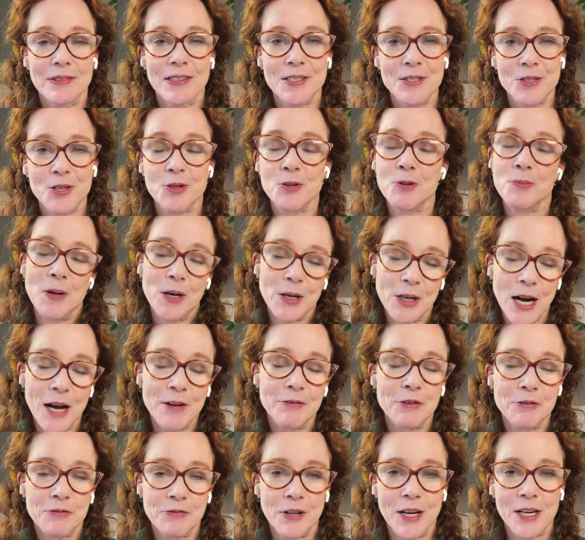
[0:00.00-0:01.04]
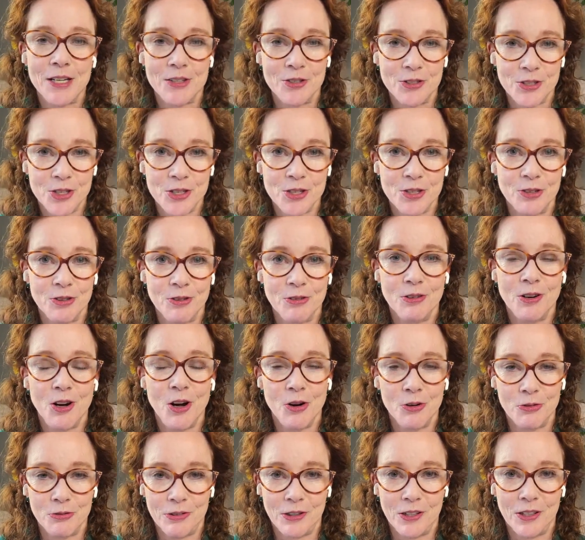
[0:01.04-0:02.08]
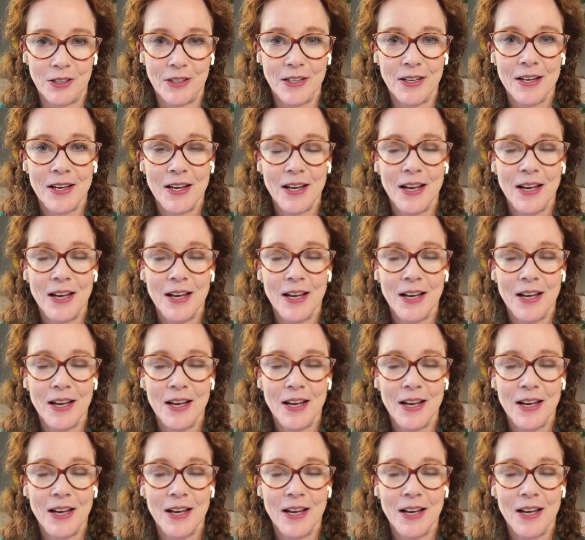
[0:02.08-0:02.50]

So you better have a friend or two over.